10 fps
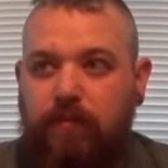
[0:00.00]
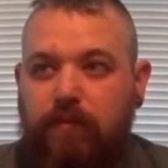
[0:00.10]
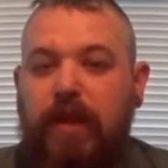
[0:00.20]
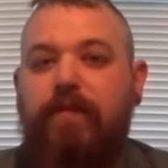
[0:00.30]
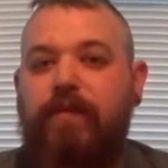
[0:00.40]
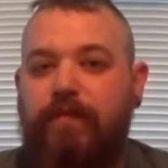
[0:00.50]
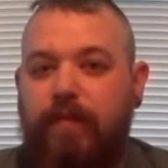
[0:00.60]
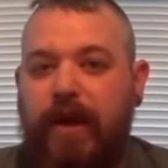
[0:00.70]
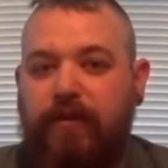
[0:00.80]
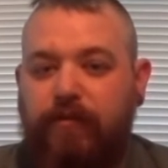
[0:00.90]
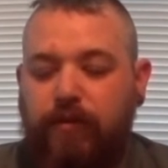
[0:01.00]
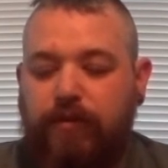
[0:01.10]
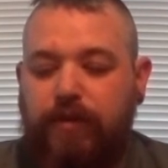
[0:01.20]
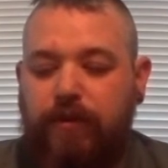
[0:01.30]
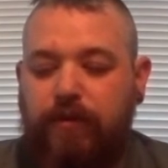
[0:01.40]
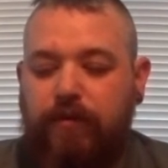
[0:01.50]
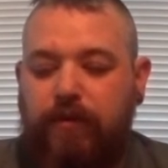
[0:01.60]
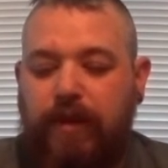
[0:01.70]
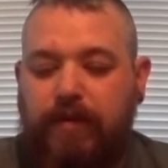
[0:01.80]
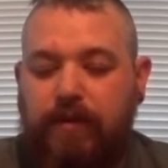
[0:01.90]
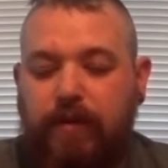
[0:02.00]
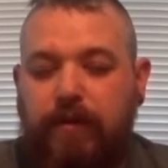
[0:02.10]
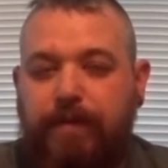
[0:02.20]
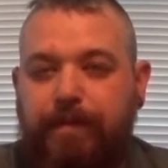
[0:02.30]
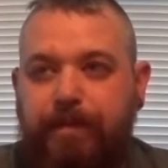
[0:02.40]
even if the bag's full. So that's an